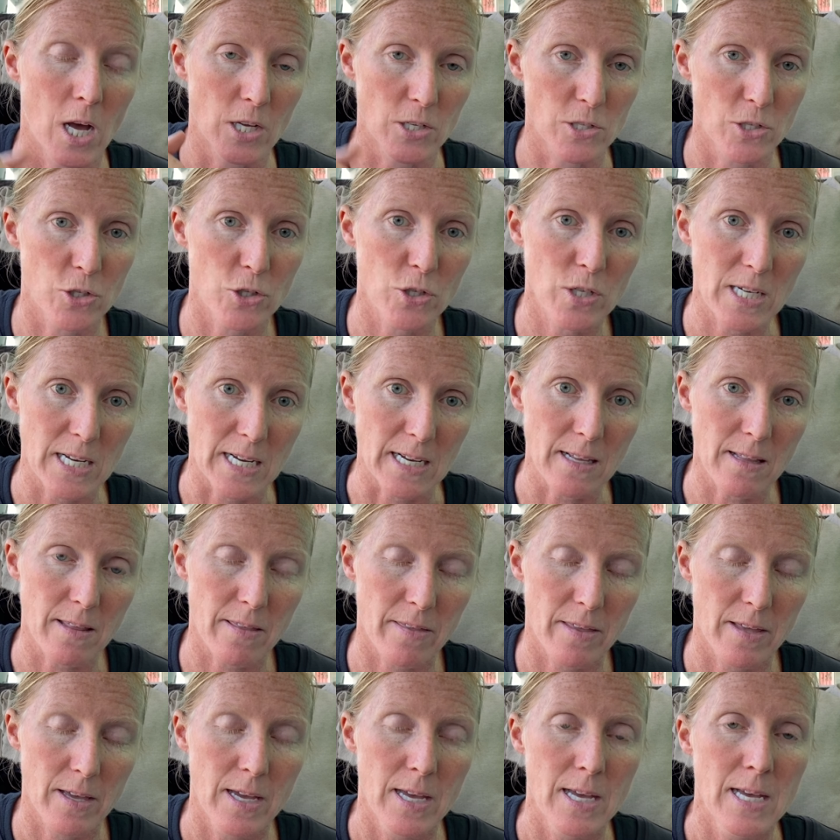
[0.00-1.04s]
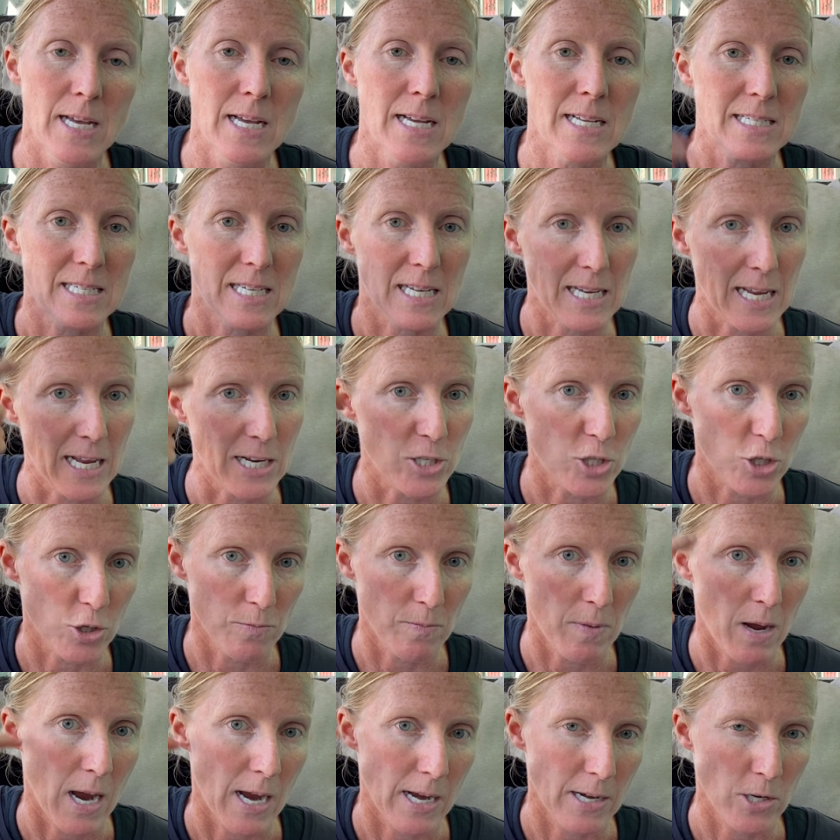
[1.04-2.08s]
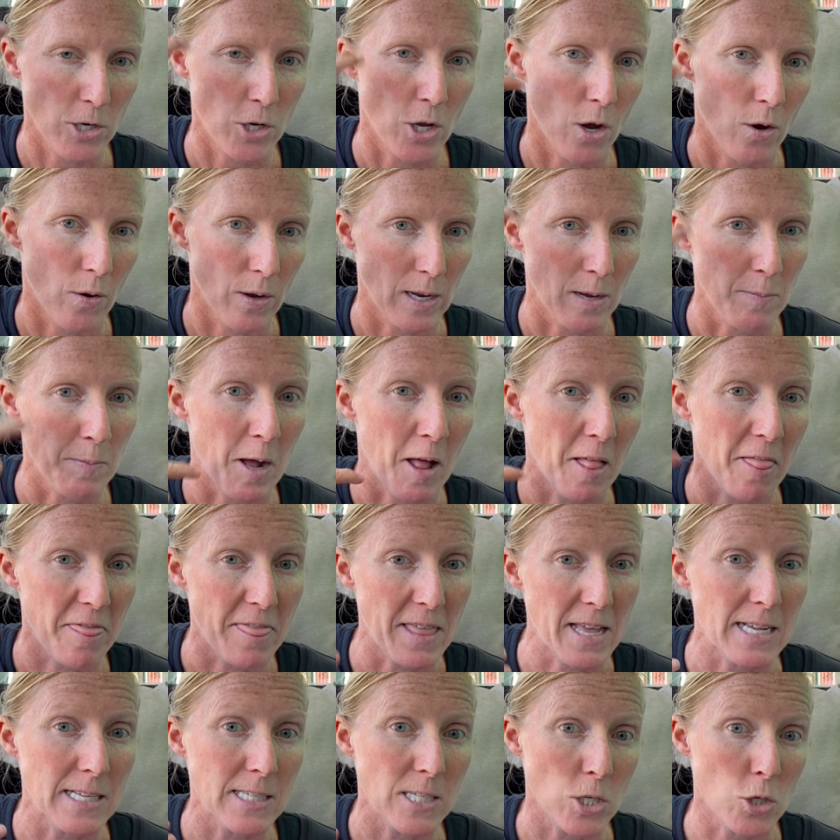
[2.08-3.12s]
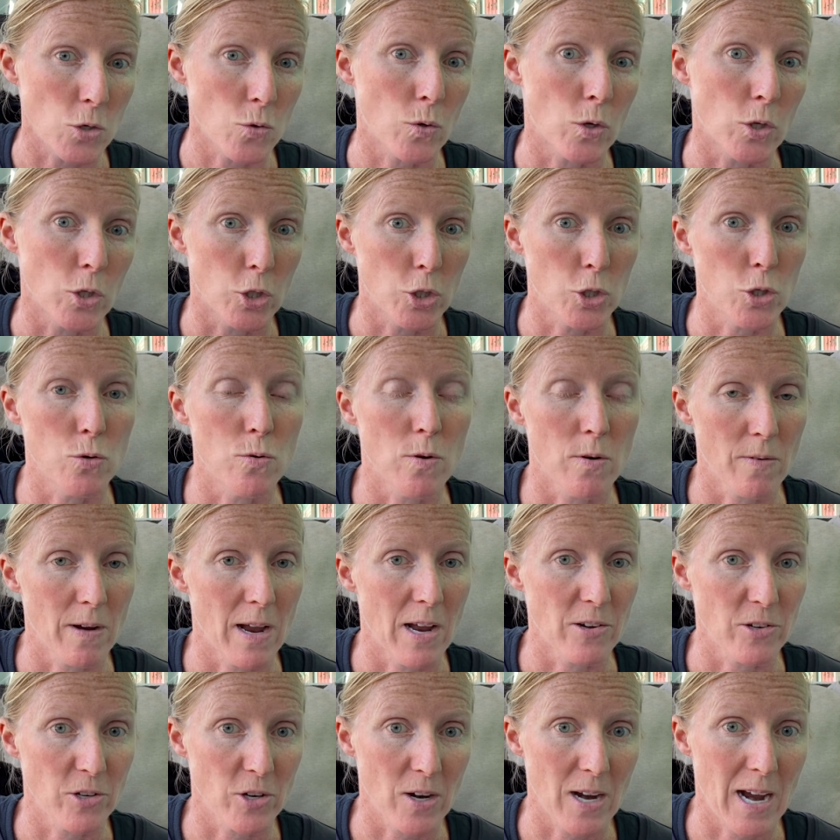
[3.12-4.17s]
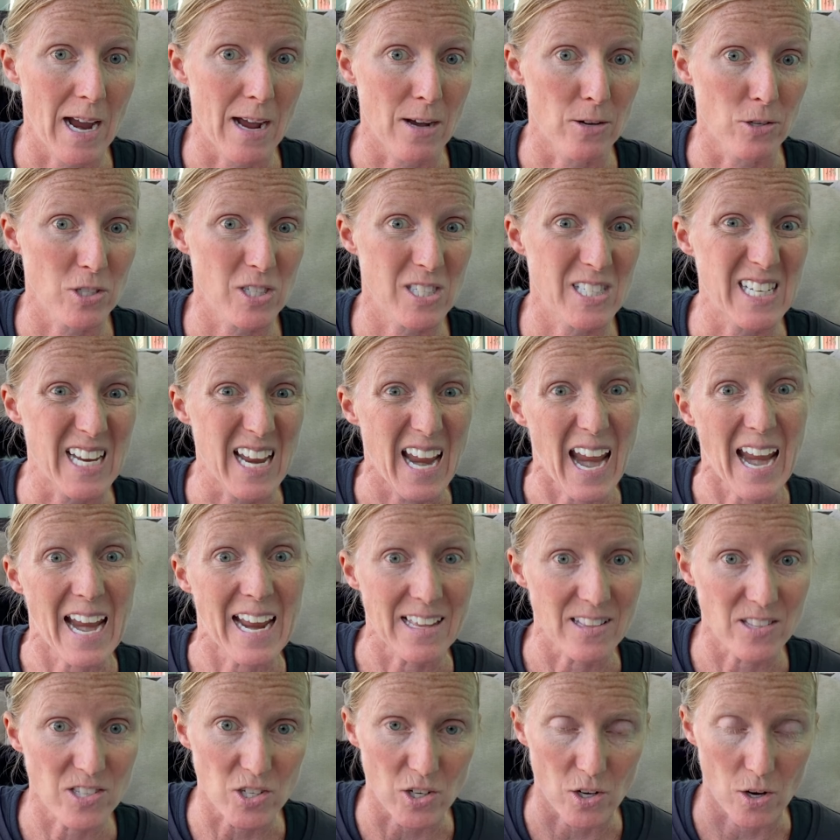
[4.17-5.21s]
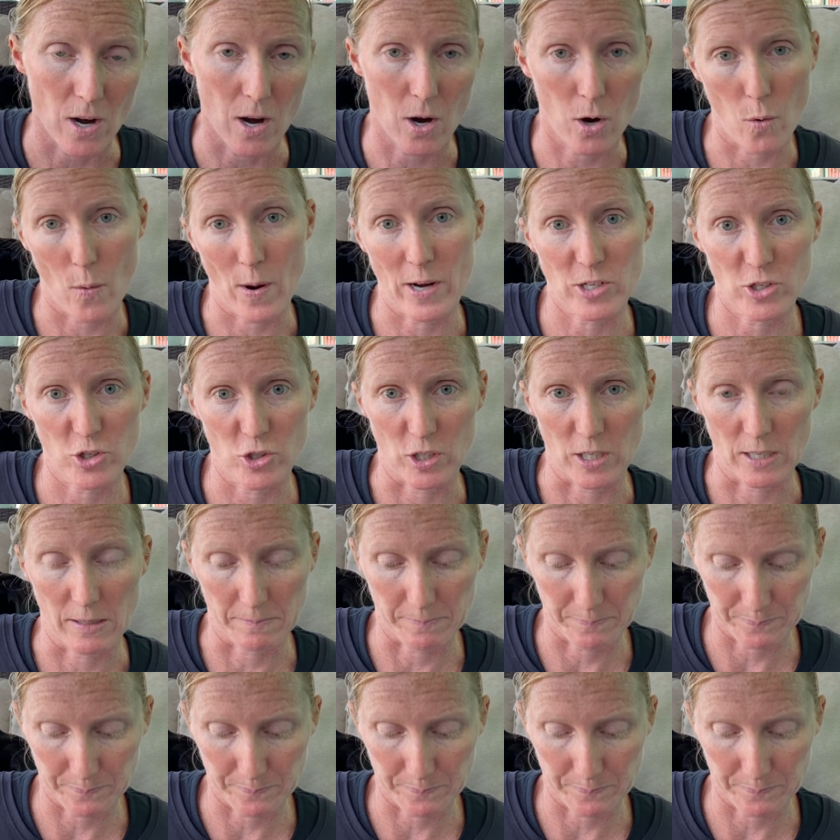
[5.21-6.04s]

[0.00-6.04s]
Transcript: underneath to get your mind going about things that you could do around your house to answer a question.